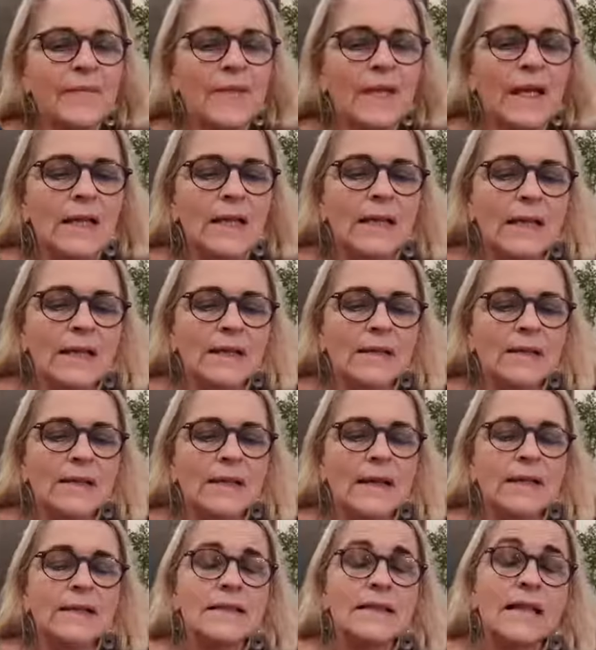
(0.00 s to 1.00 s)
that
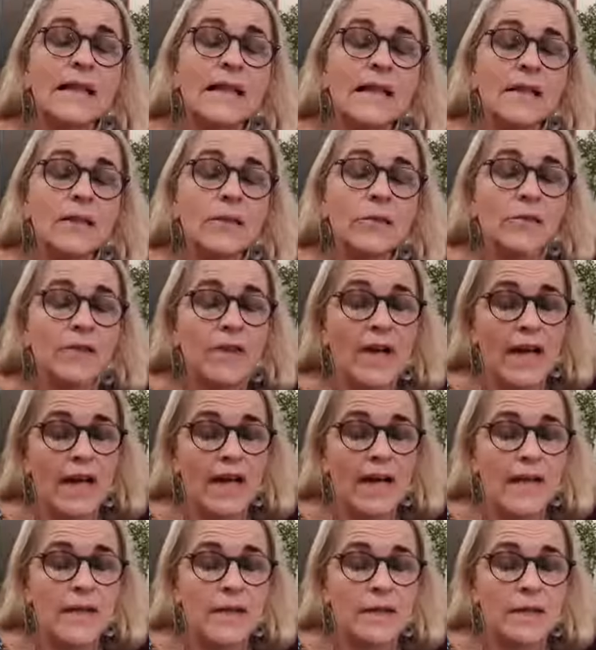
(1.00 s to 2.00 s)
gets in the
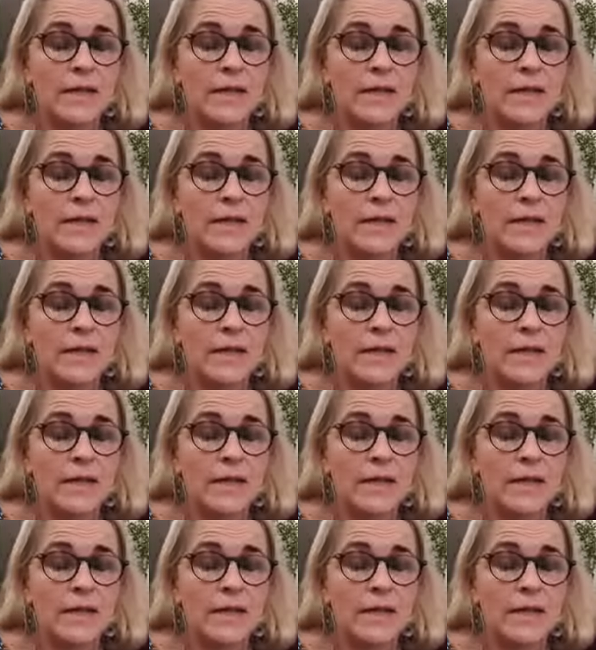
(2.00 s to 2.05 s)
way,